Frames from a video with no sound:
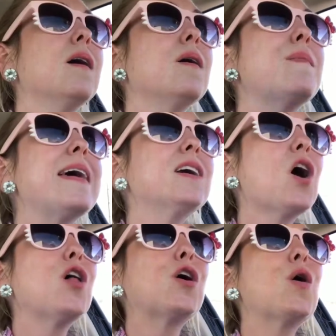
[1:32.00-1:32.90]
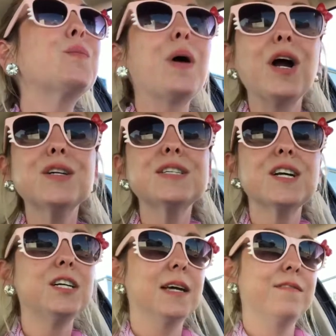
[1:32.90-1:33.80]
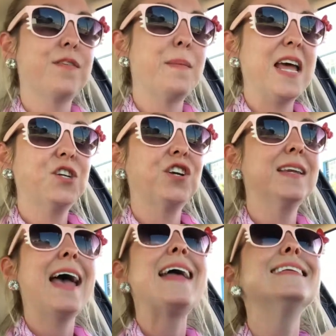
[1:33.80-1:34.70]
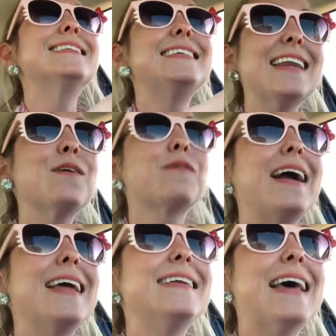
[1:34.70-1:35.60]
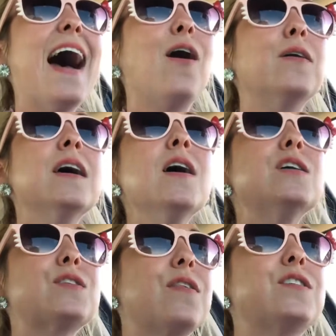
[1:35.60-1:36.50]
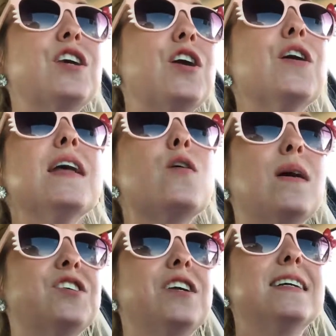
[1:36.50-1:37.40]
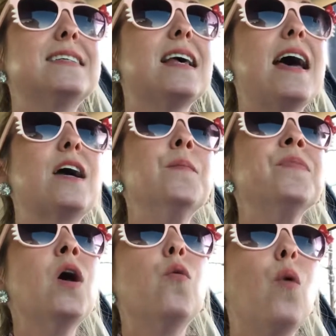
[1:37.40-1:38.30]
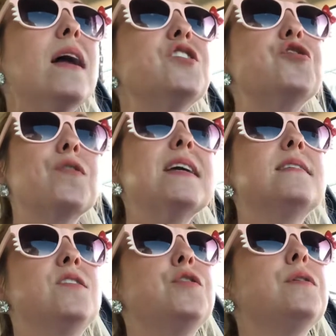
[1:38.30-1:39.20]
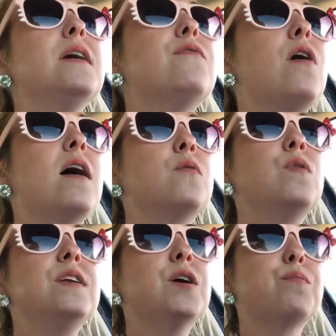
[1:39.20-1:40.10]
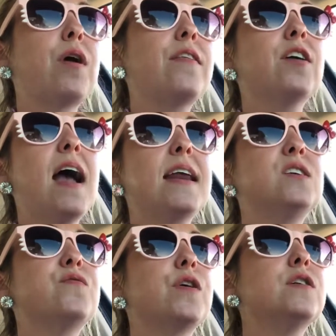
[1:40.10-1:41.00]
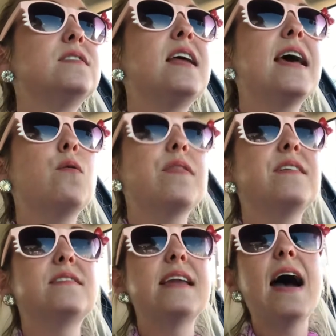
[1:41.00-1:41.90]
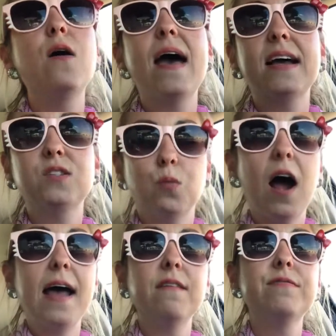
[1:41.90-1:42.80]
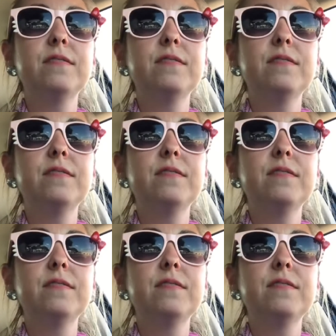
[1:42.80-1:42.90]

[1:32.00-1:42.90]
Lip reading: made it all her own personal information and didn't write it down. So the security question is like, what street did you live on when your brother had his first date with his now ex-wife?